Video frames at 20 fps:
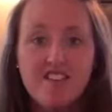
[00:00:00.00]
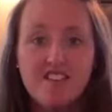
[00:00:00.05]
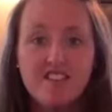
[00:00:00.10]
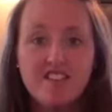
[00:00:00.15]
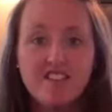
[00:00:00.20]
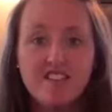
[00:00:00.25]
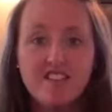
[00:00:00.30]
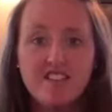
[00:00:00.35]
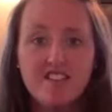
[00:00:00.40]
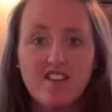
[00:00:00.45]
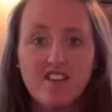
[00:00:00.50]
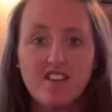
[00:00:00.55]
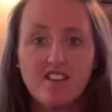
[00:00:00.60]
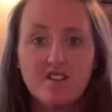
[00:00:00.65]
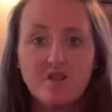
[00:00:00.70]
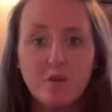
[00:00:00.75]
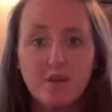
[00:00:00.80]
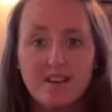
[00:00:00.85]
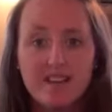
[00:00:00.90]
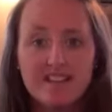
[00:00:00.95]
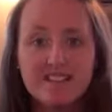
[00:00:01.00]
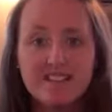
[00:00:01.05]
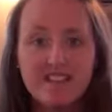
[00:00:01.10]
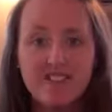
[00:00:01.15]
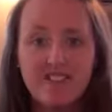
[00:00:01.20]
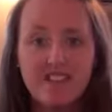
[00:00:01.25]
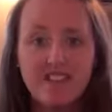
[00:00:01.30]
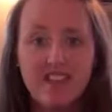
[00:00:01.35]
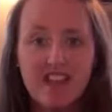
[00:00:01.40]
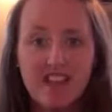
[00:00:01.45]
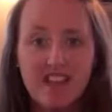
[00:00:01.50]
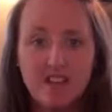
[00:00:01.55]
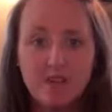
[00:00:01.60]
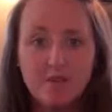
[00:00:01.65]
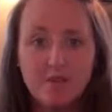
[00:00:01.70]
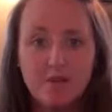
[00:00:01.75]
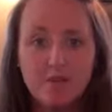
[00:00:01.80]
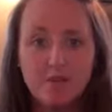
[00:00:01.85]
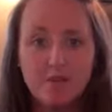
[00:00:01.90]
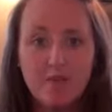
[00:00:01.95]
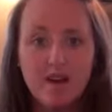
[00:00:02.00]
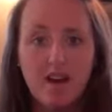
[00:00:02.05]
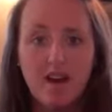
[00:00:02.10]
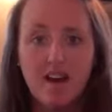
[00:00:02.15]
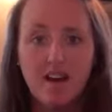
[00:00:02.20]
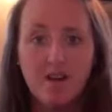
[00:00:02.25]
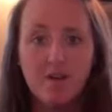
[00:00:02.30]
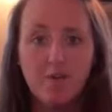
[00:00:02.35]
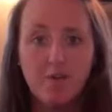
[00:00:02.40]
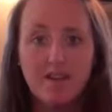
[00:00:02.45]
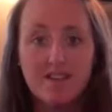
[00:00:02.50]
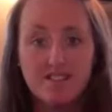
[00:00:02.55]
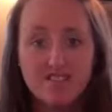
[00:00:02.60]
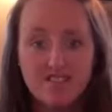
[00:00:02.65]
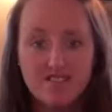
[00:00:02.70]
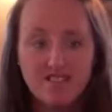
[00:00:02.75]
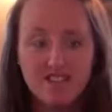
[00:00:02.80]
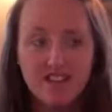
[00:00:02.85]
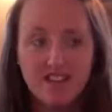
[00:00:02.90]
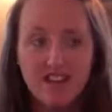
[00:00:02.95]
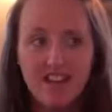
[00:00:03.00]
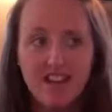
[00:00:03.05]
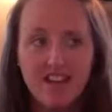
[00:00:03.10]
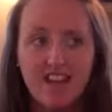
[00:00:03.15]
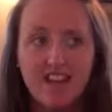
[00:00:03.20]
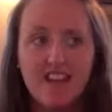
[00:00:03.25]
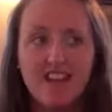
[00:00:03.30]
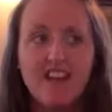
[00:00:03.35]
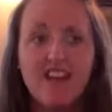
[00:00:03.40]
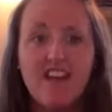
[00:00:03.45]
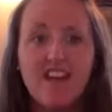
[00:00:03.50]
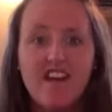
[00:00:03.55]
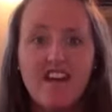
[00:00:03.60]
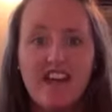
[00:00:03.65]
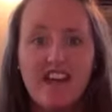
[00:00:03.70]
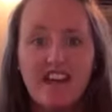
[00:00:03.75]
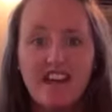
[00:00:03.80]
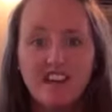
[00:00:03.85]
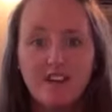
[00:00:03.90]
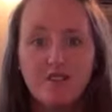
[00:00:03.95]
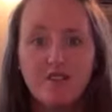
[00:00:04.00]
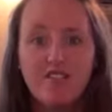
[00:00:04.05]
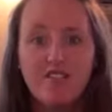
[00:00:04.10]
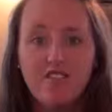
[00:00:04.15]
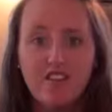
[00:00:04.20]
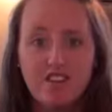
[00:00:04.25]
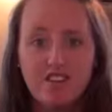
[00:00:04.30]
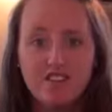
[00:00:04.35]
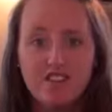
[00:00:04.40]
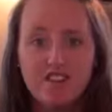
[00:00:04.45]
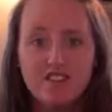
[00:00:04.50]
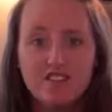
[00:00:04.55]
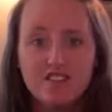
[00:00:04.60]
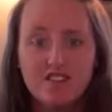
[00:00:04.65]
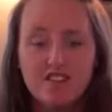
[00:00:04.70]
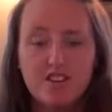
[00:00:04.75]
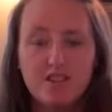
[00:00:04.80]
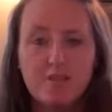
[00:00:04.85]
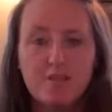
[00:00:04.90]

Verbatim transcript: This is our 27th annual uh, Western Day annual fundraiser.